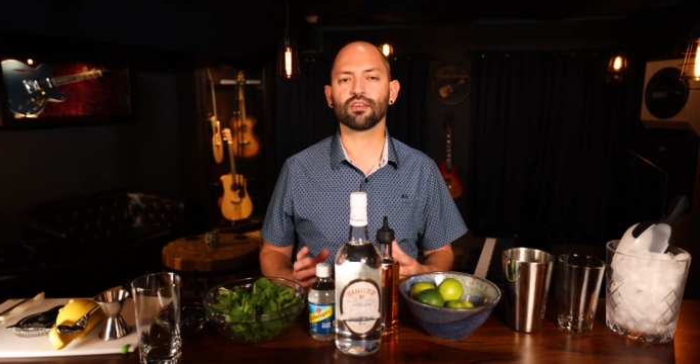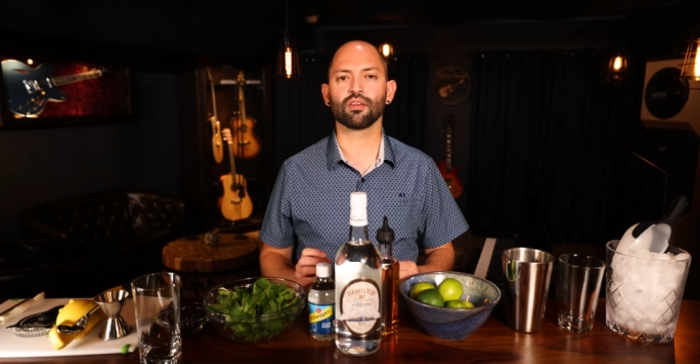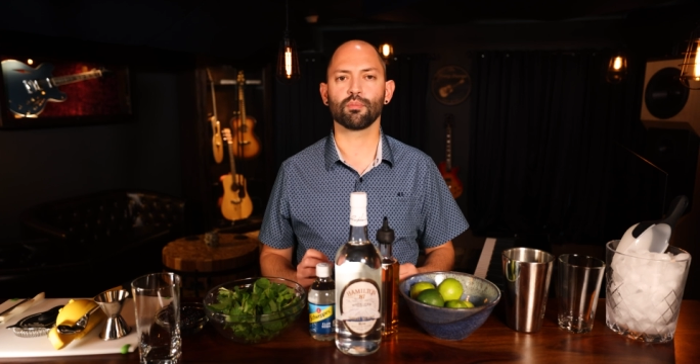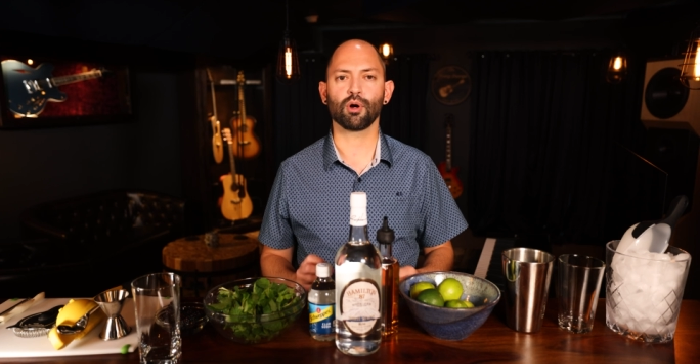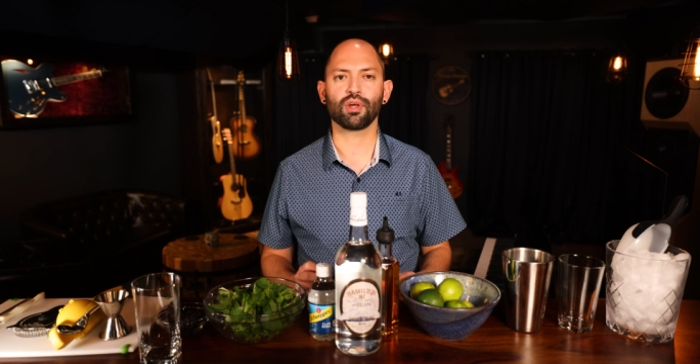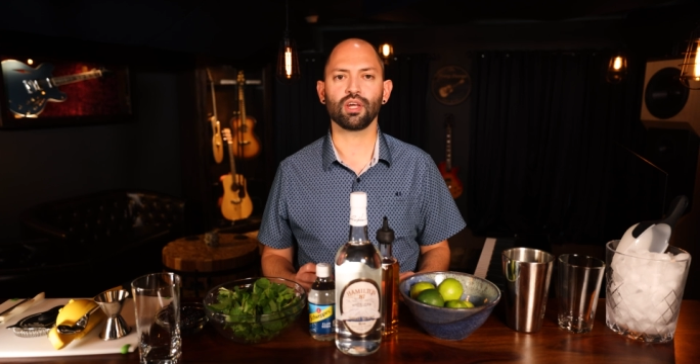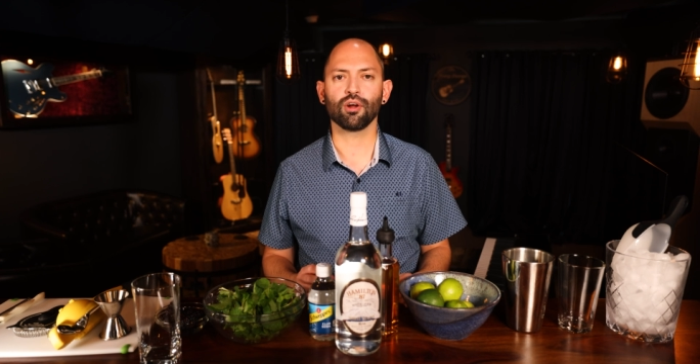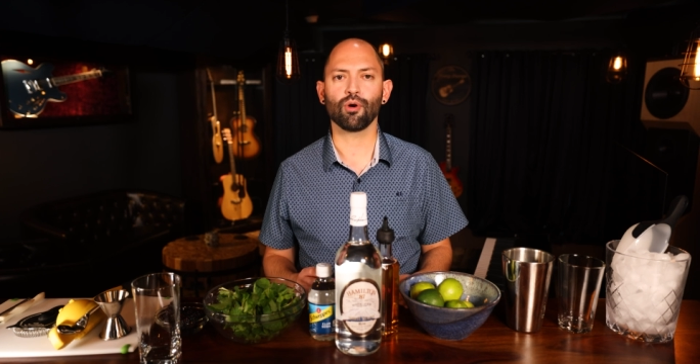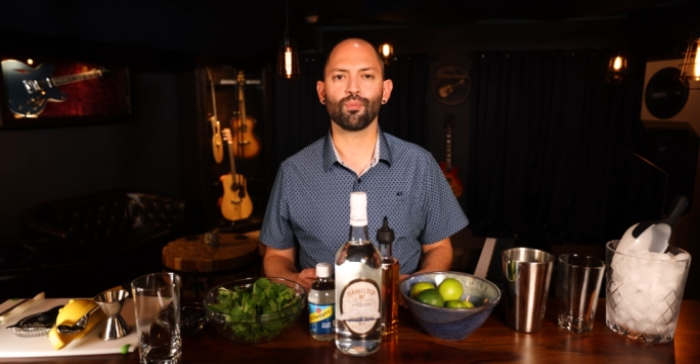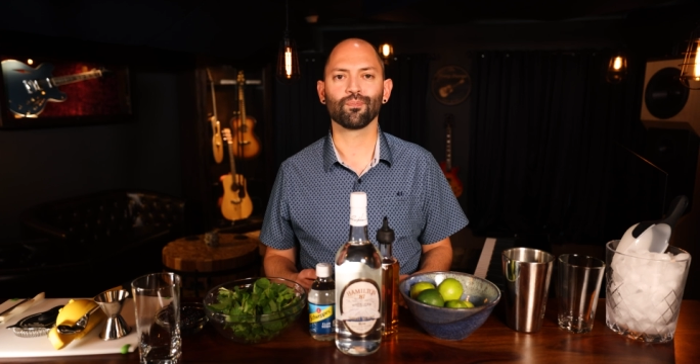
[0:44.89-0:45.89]
in the
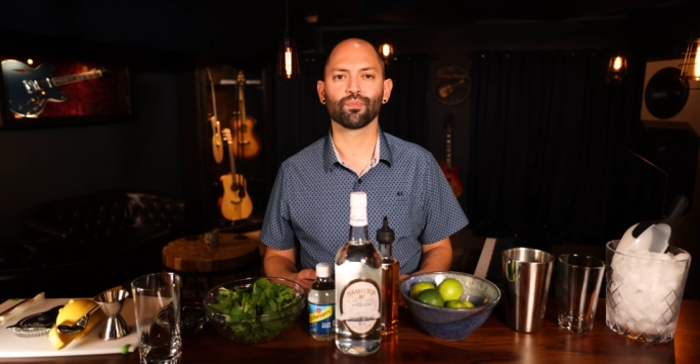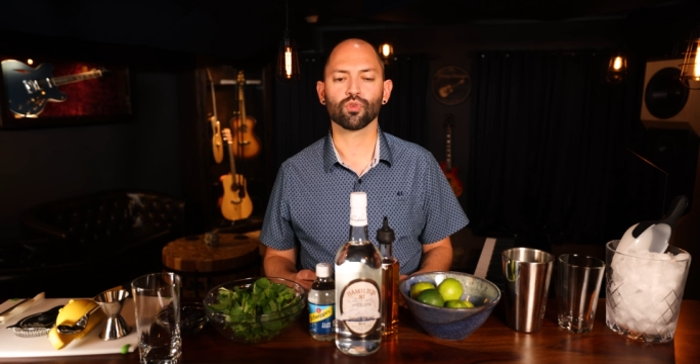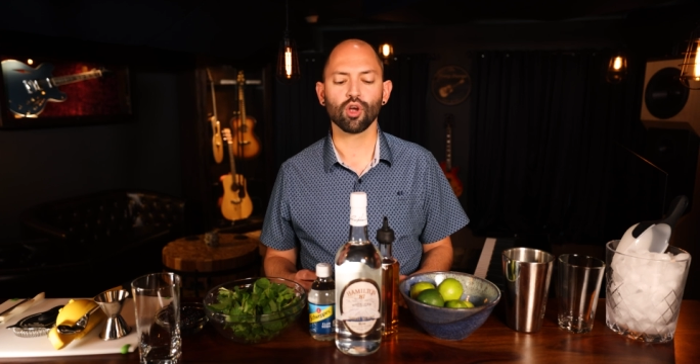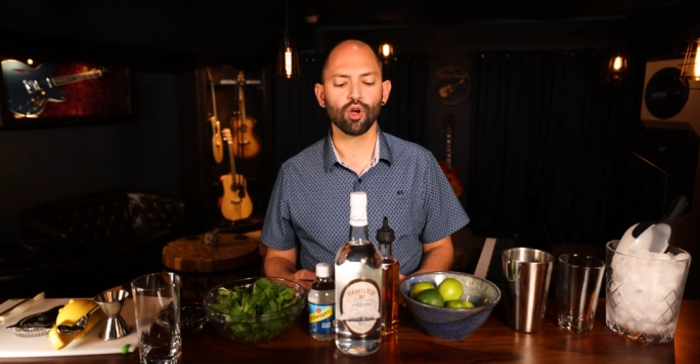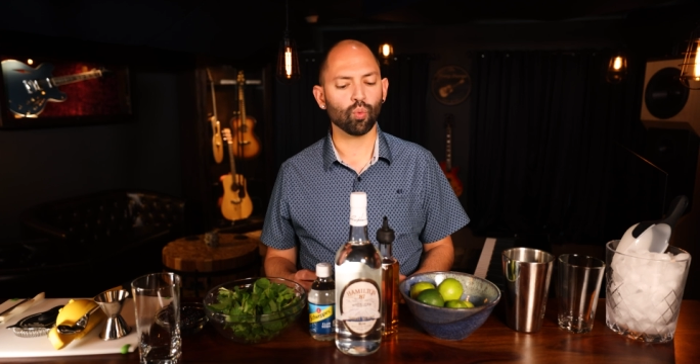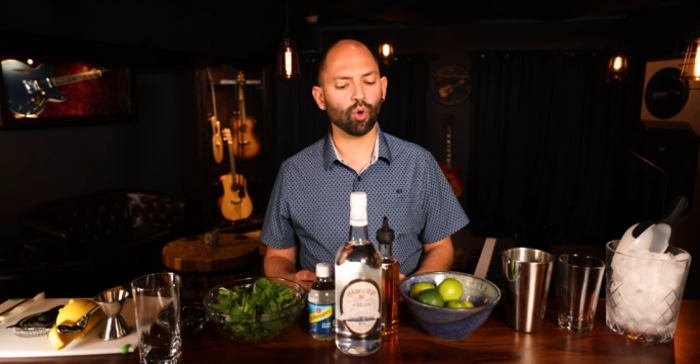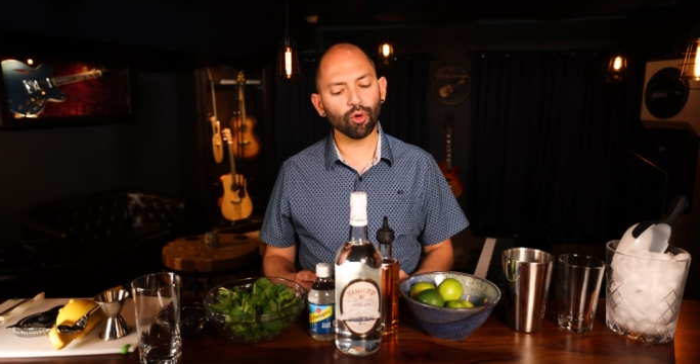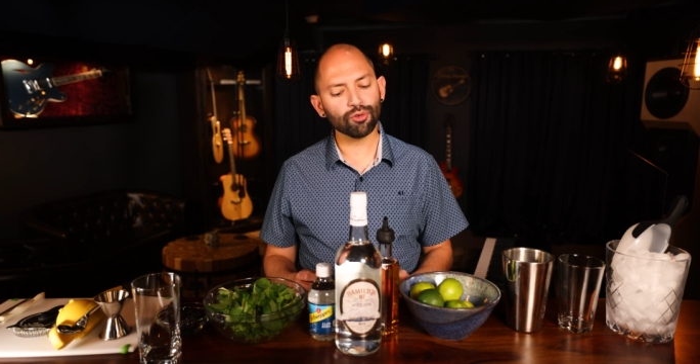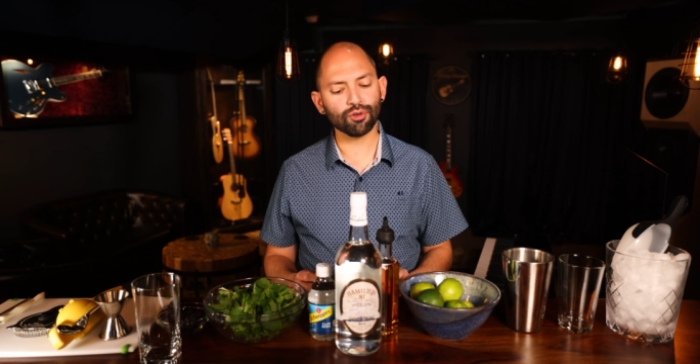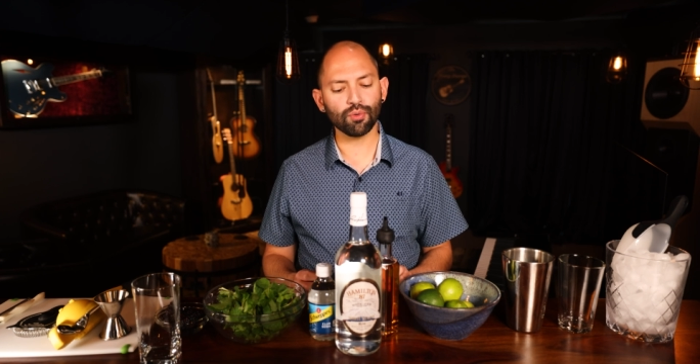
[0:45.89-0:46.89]
mojito. We'll
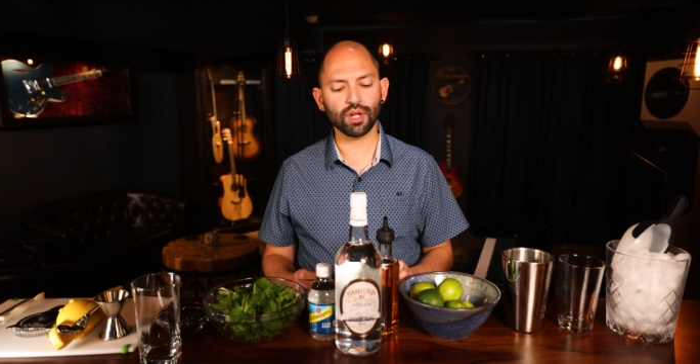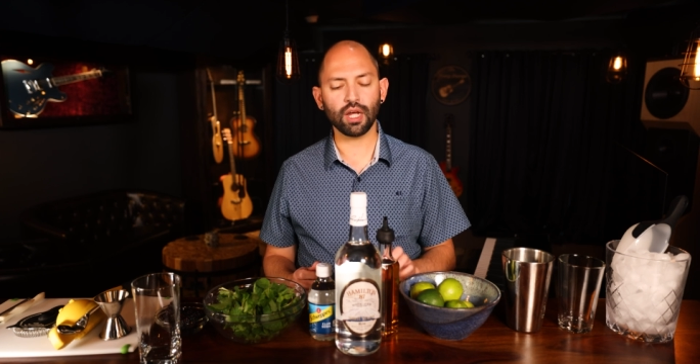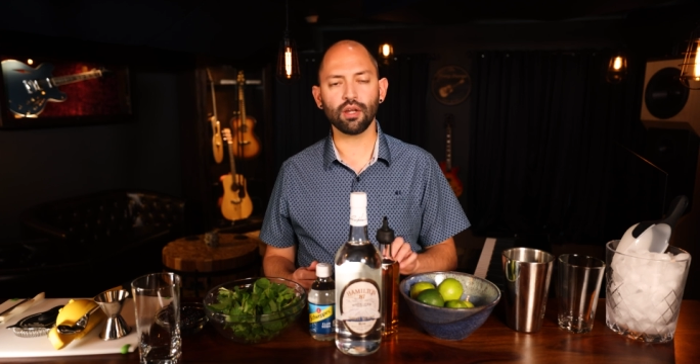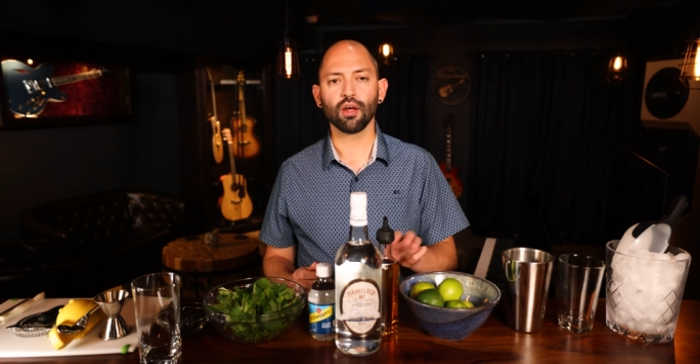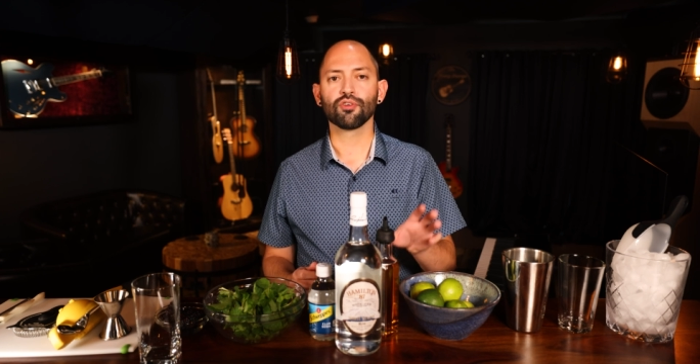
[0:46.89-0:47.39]
also need